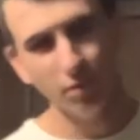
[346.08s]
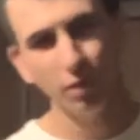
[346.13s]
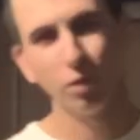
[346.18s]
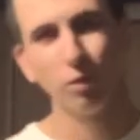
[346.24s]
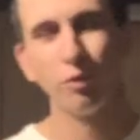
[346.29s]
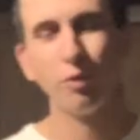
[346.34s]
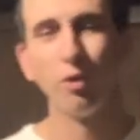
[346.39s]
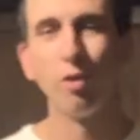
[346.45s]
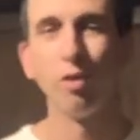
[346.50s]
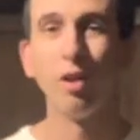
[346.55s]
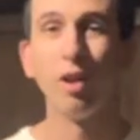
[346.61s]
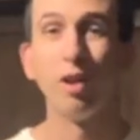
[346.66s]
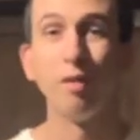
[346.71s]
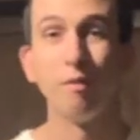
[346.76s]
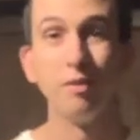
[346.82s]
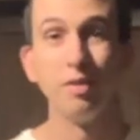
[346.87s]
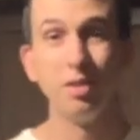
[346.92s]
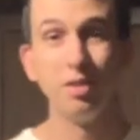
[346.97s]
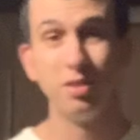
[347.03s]
for um, uh,
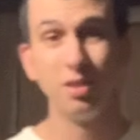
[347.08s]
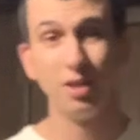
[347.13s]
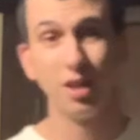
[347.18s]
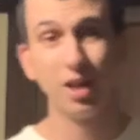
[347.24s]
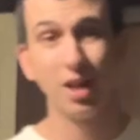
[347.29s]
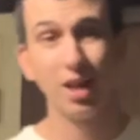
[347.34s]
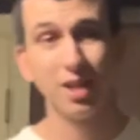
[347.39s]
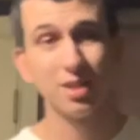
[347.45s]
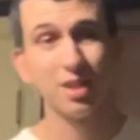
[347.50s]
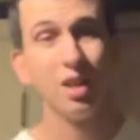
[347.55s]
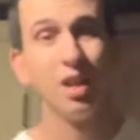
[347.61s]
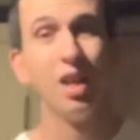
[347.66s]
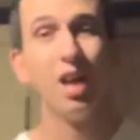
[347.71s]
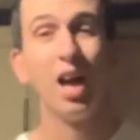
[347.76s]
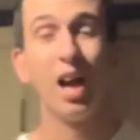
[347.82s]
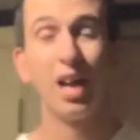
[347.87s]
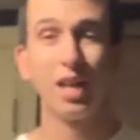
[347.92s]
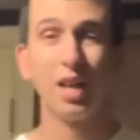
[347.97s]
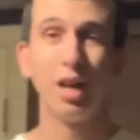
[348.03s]
VCIs.
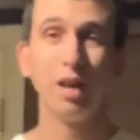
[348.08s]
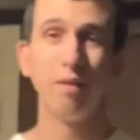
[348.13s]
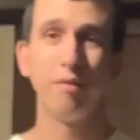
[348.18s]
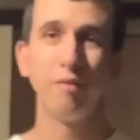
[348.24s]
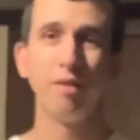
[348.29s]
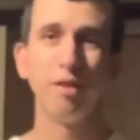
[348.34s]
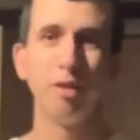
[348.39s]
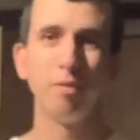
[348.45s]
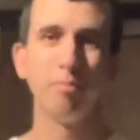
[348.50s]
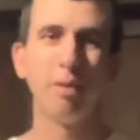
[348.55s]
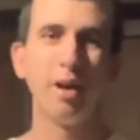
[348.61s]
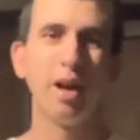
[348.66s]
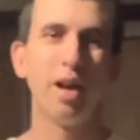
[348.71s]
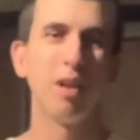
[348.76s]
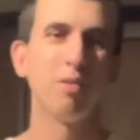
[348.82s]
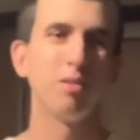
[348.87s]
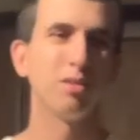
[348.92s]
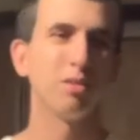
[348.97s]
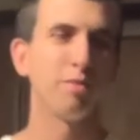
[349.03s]
I kind of feel bad.
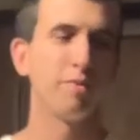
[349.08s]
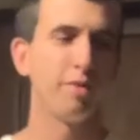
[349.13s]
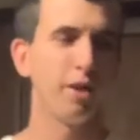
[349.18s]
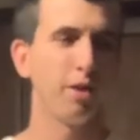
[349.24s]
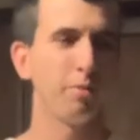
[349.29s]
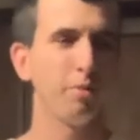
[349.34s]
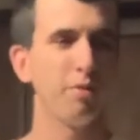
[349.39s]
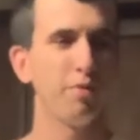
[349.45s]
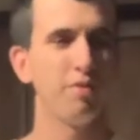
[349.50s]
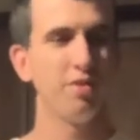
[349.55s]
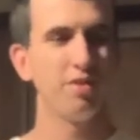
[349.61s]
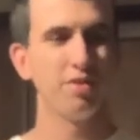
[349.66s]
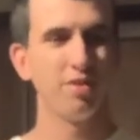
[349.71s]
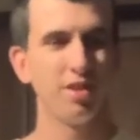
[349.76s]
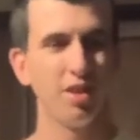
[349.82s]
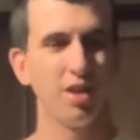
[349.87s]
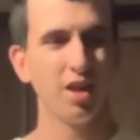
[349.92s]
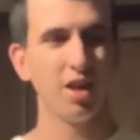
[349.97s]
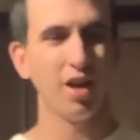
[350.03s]
I was a family
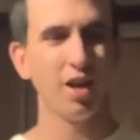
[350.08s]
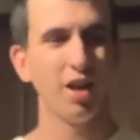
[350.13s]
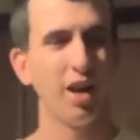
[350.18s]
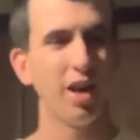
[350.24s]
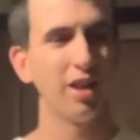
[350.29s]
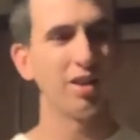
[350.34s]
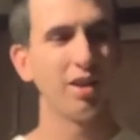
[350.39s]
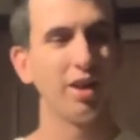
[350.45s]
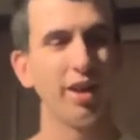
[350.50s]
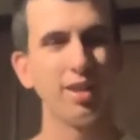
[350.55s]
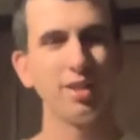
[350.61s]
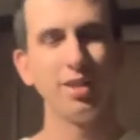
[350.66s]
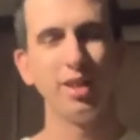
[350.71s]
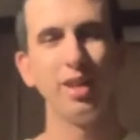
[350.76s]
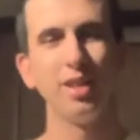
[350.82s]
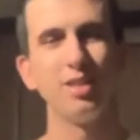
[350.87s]
VCI. I liked it.